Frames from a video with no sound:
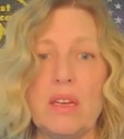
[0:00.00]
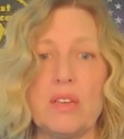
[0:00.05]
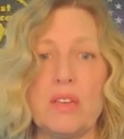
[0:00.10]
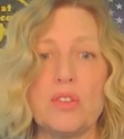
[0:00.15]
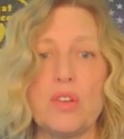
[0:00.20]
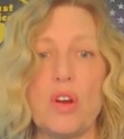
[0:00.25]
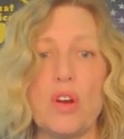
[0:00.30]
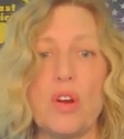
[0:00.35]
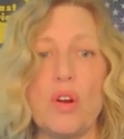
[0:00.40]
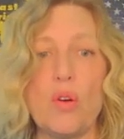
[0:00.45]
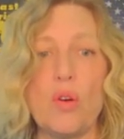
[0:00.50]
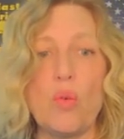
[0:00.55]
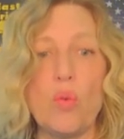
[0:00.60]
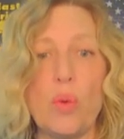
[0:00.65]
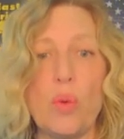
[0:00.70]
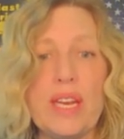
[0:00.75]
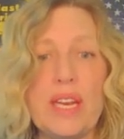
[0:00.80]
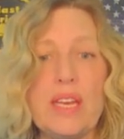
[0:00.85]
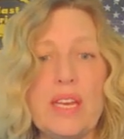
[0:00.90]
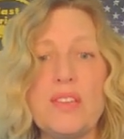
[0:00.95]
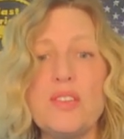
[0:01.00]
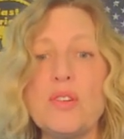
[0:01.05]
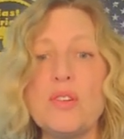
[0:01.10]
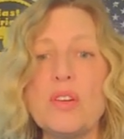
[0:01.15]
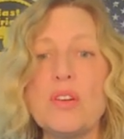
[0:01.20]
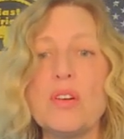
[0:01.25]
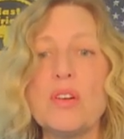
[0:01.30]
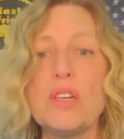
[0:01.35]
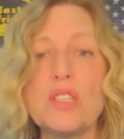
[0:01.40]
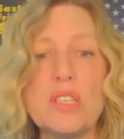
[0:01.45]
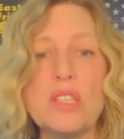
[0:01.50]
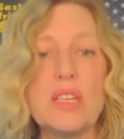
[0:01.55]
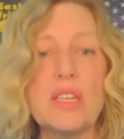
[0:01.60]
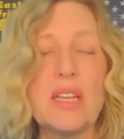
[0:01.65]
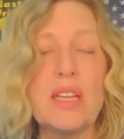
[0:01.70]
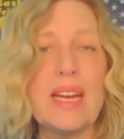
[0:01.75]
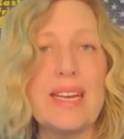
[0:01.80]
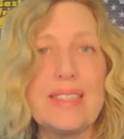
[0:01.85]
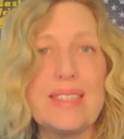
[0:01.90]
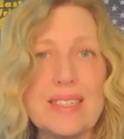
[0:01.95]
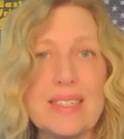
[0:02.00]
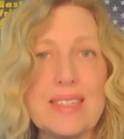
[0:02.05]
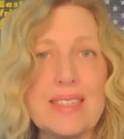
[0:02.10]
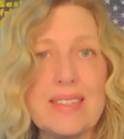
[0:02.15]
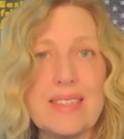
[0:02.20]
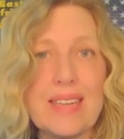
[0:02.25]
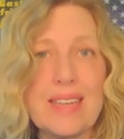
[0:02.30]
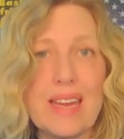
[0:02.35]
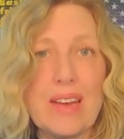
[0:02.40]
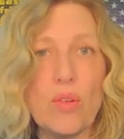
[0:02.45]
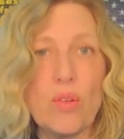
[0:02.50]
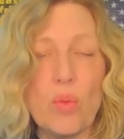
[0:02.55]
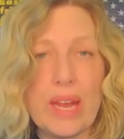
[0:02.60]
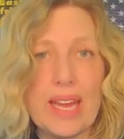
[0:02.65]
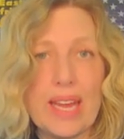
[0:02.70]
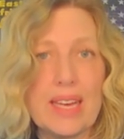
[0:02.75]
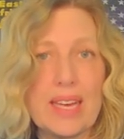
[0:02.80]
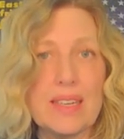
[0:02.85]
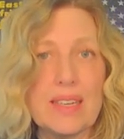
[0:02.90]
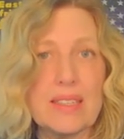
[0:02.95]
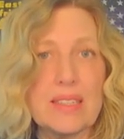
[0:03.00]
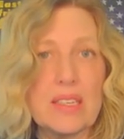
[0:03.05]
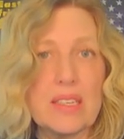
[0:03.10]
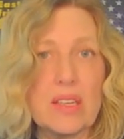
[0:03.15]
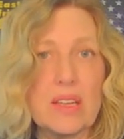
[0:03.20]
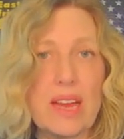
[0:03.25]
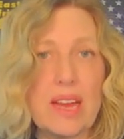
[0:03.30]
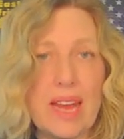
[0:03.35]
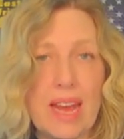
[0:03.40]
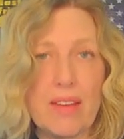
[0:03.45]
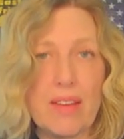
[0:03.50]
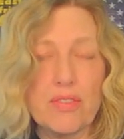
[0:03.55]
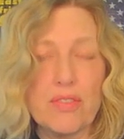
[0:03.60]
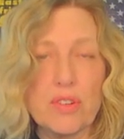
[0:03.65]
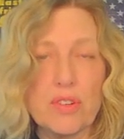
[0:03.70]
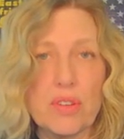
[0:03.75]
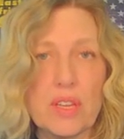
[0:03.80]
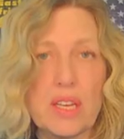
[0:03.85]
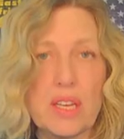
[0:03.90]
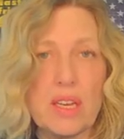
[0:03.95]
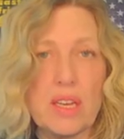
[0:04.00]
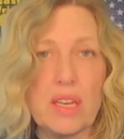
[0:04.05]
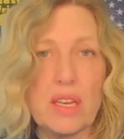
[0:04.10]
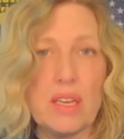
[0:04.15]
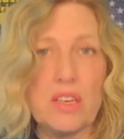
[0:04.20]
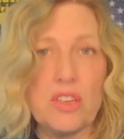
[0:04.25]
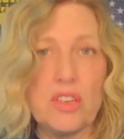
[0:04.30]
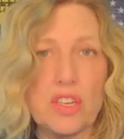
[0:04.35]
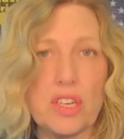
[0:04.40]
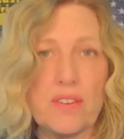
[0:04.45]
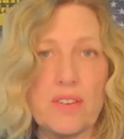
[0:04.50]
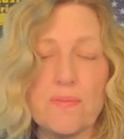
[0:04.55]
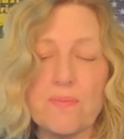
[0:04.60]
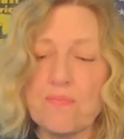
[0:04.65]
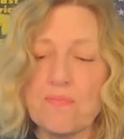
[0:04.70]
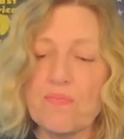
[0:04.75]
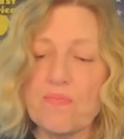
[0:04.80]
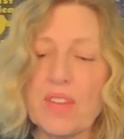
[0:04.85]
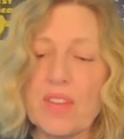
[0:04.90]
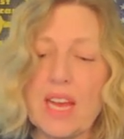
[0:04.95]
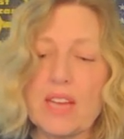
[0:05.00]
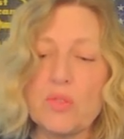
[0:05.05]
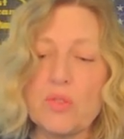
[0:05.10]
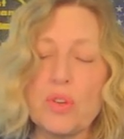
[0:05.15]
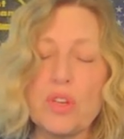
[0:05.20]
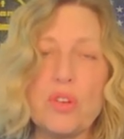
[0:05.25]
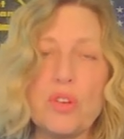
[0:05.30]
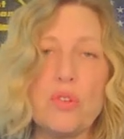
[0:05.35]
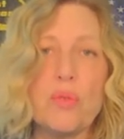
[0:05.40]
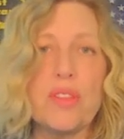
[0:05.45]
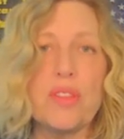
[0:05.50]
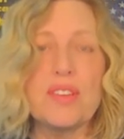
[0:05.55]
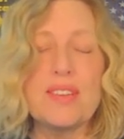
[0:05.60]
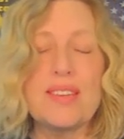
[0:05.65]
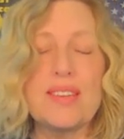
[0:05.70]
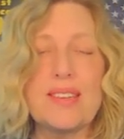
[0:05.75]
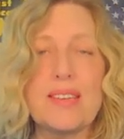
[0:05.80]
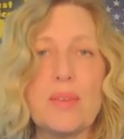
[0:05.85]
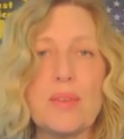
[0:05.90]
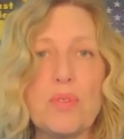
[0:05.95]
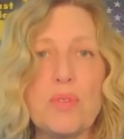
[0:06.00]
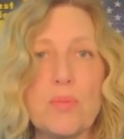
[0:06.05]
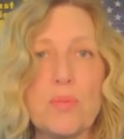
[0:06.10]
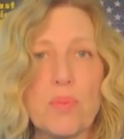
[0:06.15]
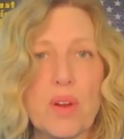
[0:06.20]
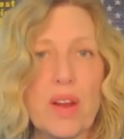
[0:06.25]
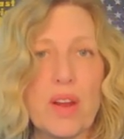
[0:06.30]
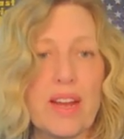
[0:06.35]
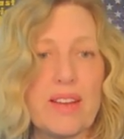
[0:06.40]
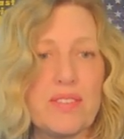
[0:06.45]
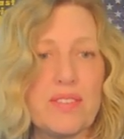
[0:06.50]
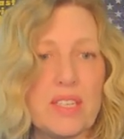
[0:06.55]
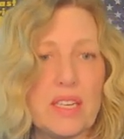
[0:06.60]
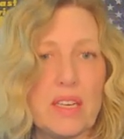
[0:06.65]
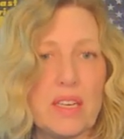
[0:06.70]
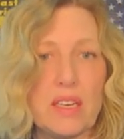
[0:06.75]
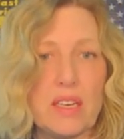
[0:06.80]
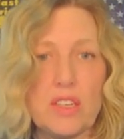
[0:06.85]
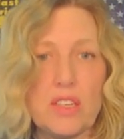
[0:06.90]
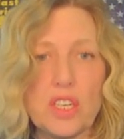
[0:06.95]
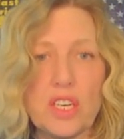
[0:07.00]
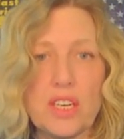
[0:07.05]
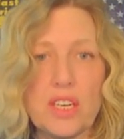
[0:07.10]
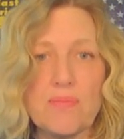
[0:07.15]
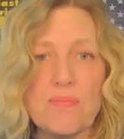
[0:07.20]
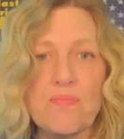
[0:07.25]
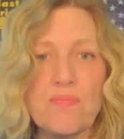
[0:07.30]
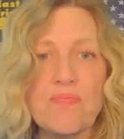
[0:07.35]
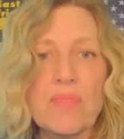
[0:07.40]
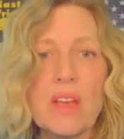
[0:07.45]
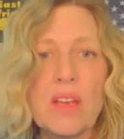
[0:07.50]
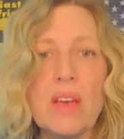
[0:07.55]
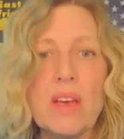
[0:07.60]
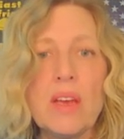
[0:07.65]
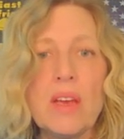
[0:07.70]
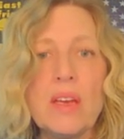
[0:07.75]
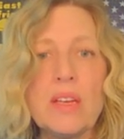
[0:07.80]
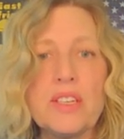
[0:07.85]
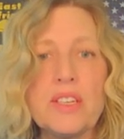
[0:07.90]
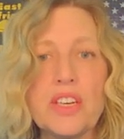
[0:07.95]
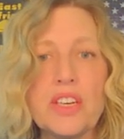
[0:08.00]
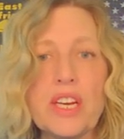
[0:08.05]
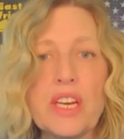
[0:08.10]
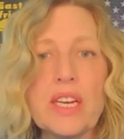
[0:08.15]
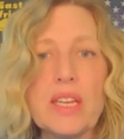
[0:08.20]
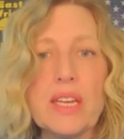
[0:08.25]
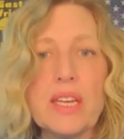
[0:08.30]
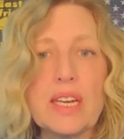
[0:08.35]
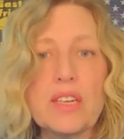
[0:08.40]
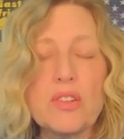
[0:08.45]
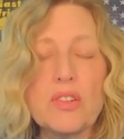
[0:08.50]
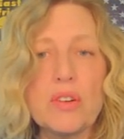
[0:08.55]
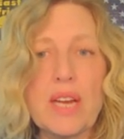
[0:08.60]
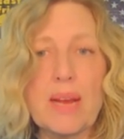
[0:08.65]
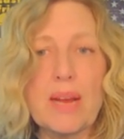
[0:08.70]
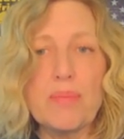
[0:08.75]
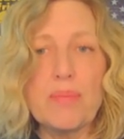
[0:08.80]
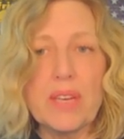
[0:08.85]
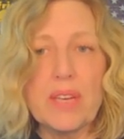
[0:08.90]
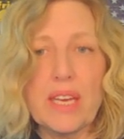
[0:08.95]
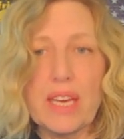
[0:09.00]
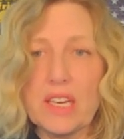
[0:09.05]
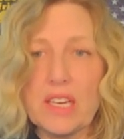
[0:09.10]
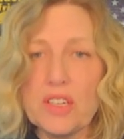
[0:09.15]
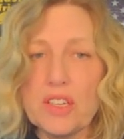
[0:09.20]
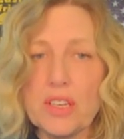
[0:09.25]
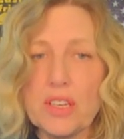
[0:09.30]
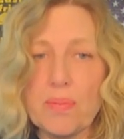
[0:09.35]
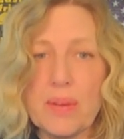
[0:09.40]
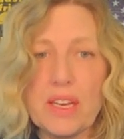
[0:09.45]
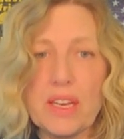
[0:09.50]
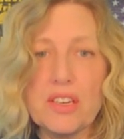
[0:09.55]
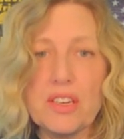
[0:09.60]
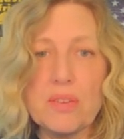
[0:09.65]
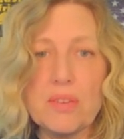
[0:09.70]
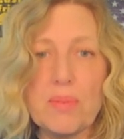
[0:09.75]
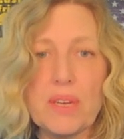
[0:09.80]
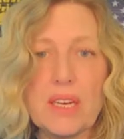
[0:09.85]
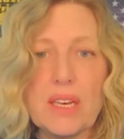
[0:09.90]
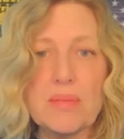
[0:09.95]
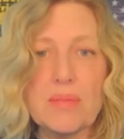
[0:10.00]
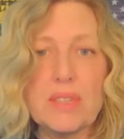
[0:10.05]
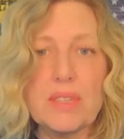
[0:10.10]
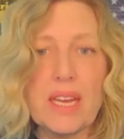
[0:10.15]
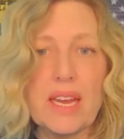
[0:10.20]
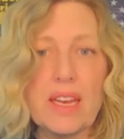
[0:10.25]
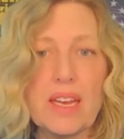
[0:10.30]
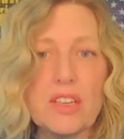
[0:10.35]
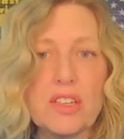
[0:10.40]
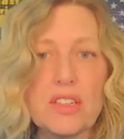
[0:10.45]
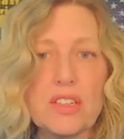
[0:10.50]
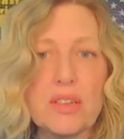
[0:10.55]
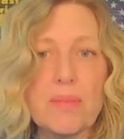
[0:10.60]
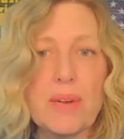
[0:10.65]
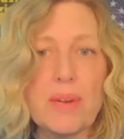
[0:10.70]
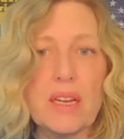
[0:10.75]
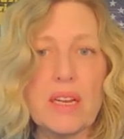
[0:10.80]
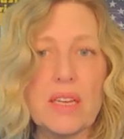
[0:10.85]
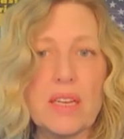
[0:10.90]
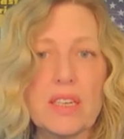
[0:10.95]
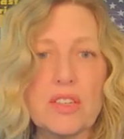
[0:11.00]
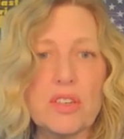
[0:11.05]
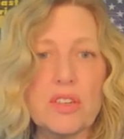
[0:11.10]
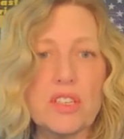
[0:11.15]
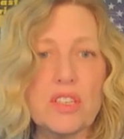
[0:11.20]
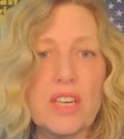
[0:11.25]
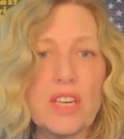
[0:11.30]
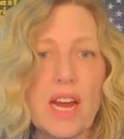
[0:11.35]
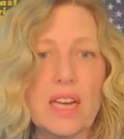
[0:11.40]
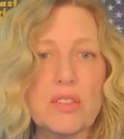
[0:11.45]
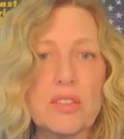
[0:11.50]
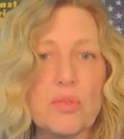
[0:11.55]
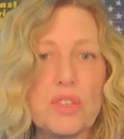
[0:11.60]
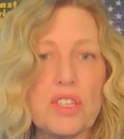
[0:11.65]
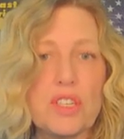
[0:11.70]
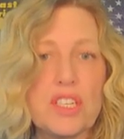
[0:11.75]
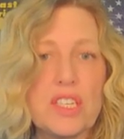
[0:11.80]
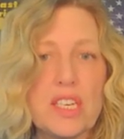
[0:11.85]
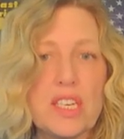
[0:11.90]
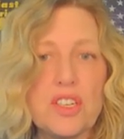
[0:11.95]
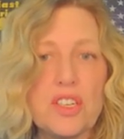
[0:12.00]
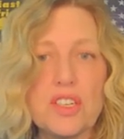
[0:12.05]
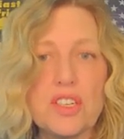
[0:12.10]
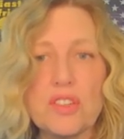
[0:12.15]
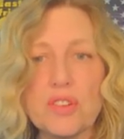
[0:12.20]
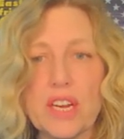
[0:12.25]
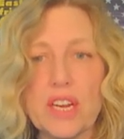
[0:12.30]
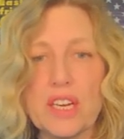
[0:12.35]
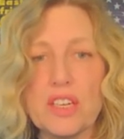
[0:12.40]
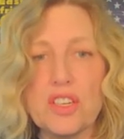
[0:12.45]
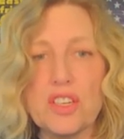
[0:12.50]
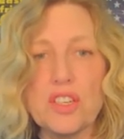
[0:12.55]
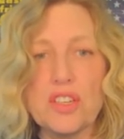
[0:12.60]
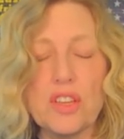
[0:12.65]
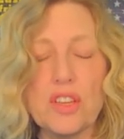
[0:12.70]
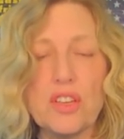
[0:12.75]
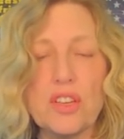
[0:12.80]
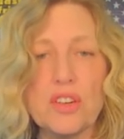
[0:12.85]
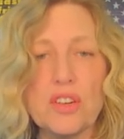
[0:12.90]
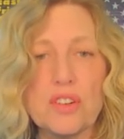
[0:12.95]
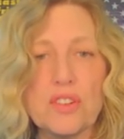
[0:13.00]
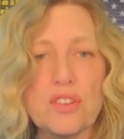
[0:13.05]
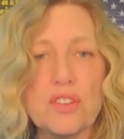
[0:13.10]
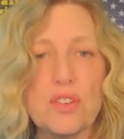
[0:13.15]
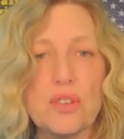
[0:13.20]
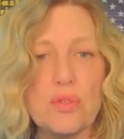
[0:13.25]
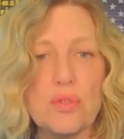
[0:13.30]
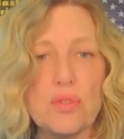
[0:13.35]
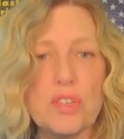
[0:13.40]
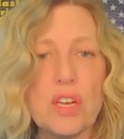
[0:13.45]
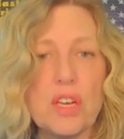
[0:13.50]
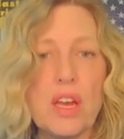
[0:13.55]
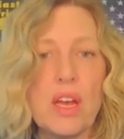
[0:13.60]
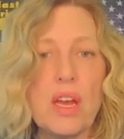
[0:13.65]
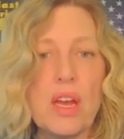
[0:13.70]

So we need to encourage the client to stay awake until after the EEG. That's what you do with a sleep deprived EEG. During electrode application, the patient becomes anxious about electric shocks. Which teaching strategy should the nurse use